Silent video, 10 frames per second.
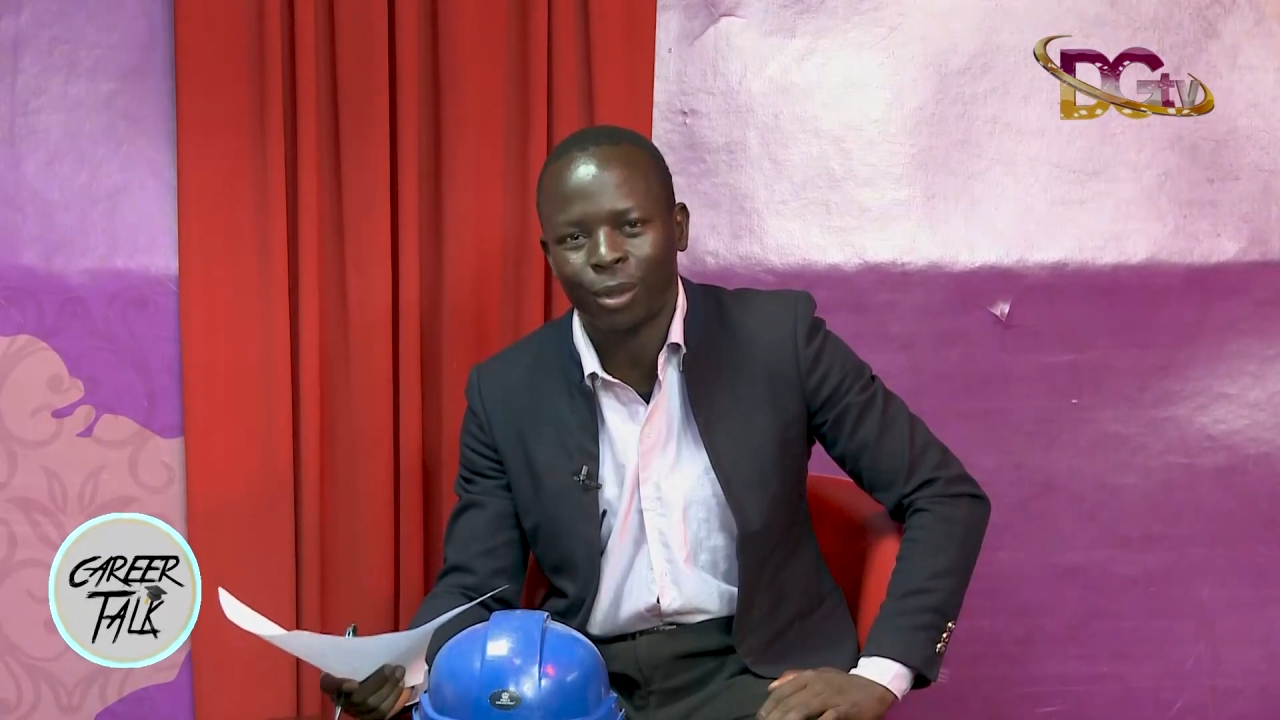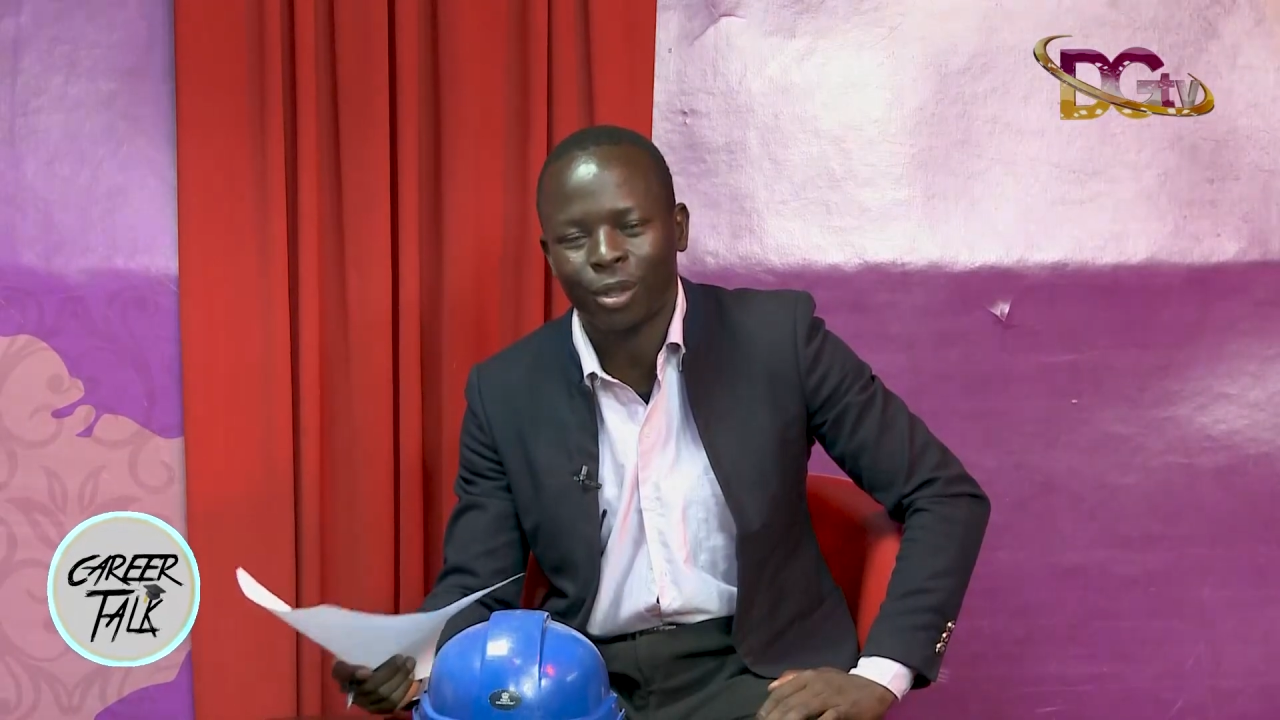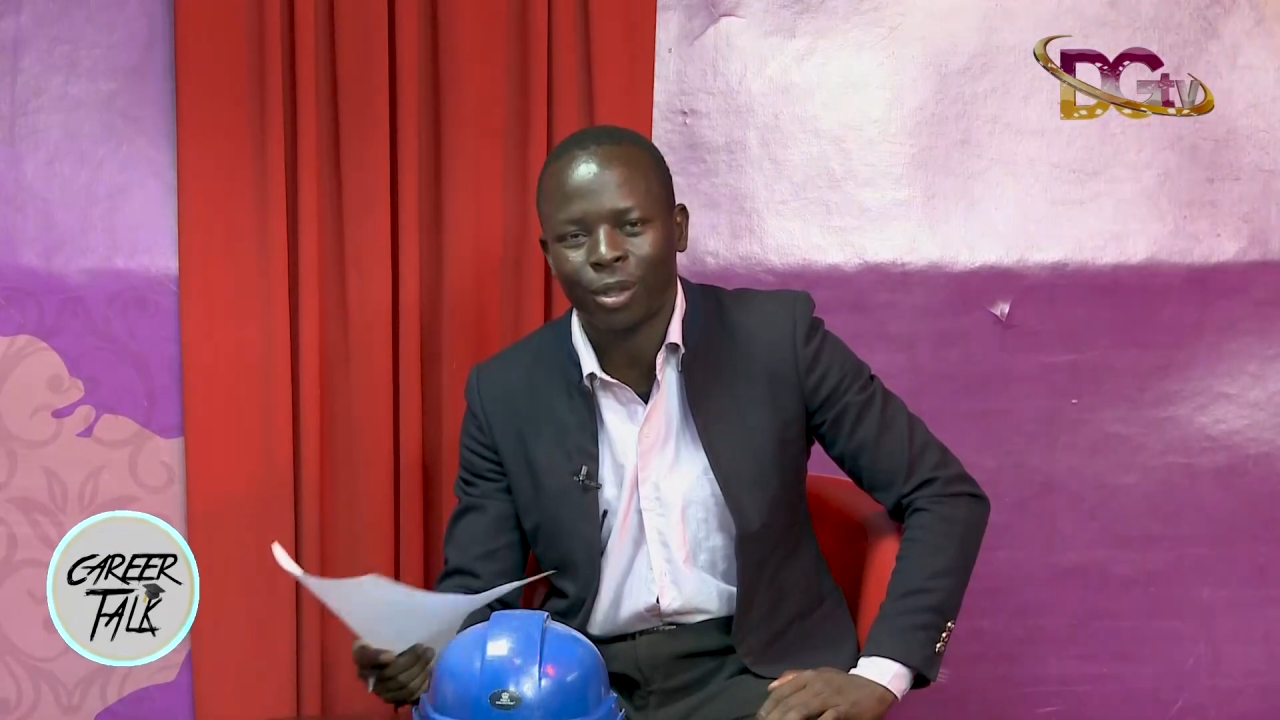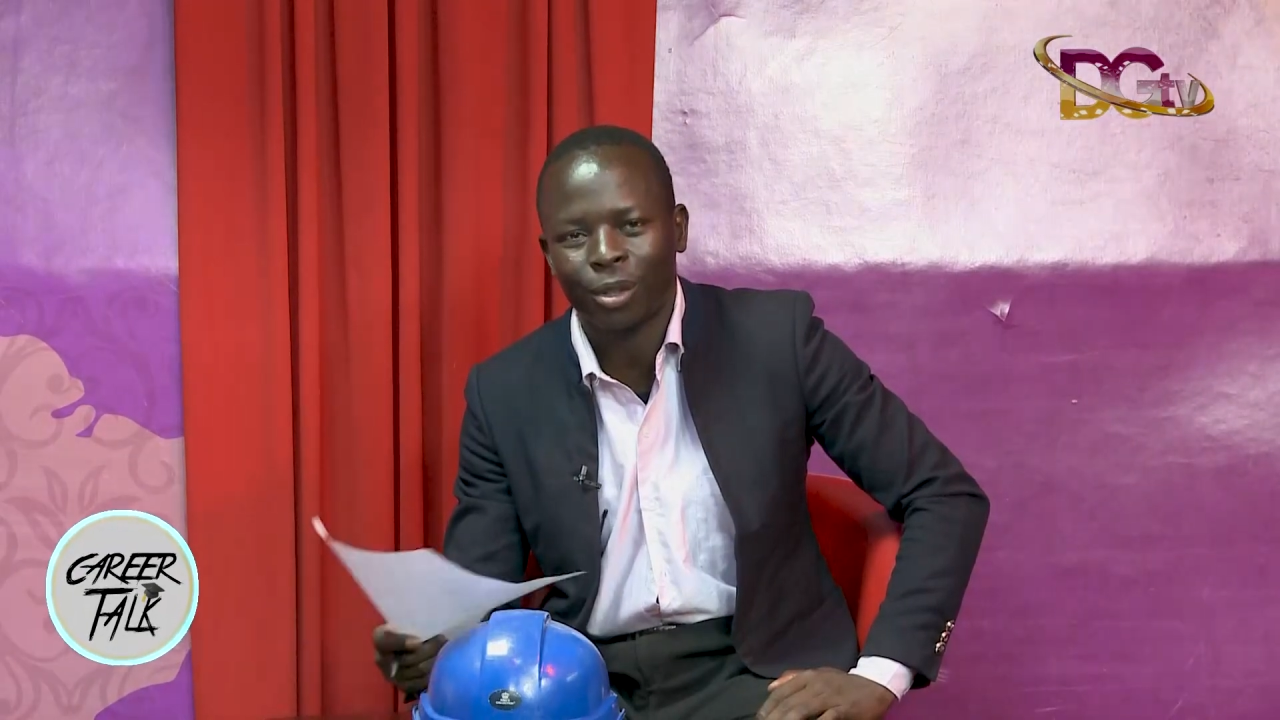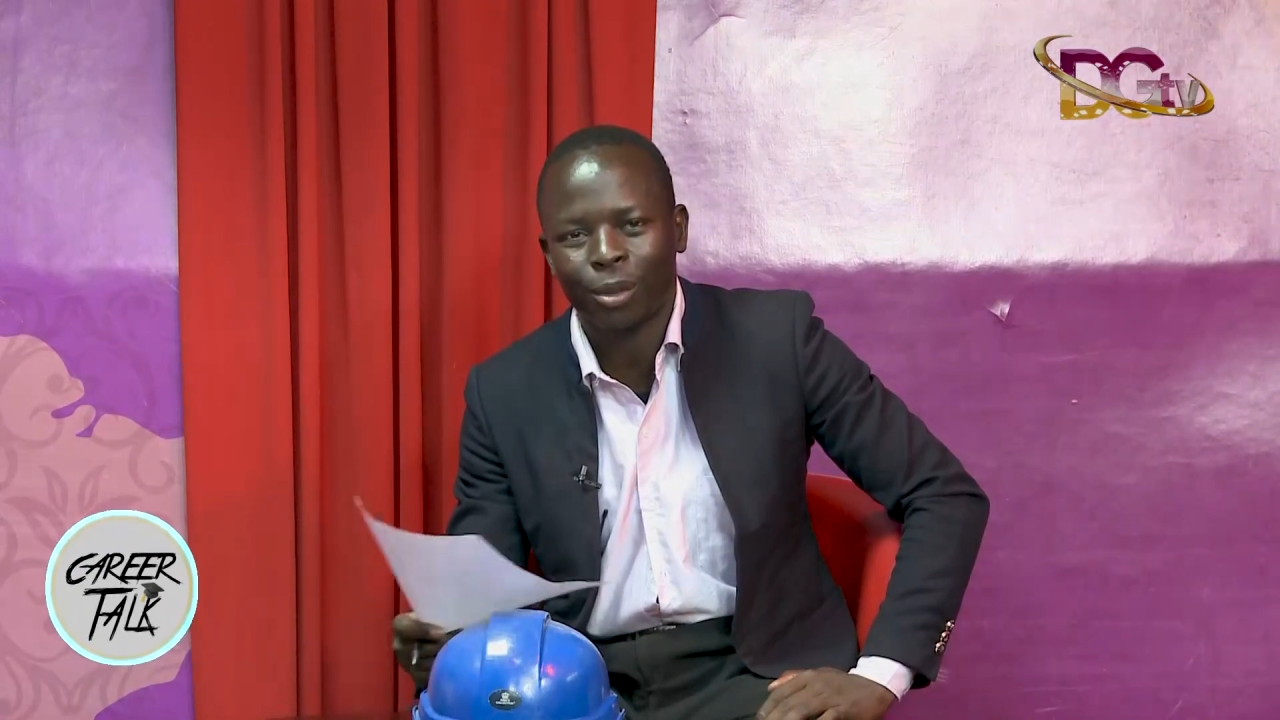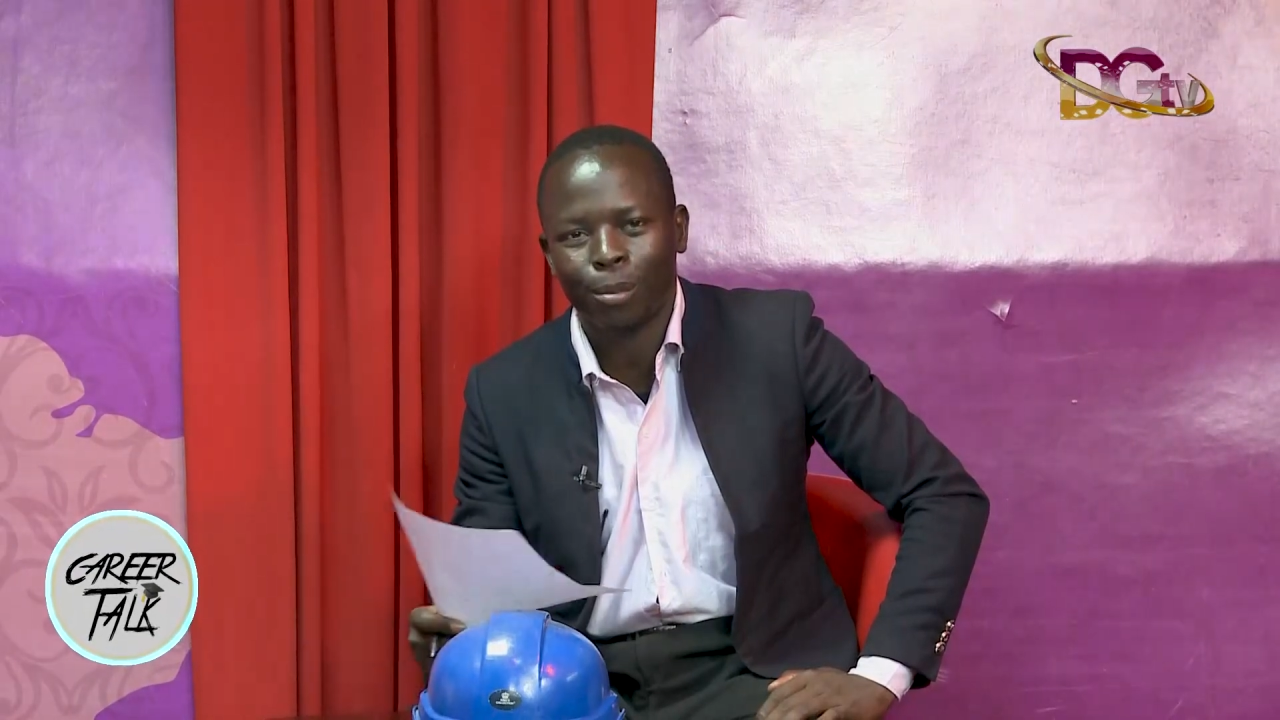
on social